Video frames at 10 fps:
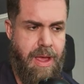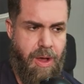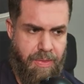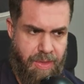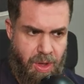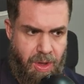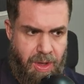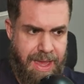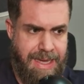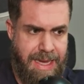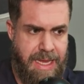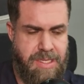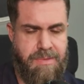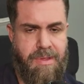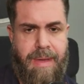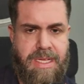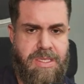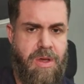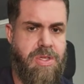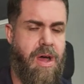on the higher needs of the
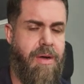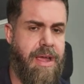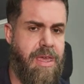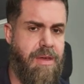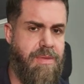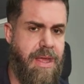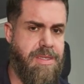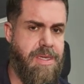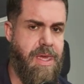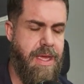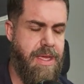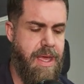Maslow's hierarchy of needs, okay?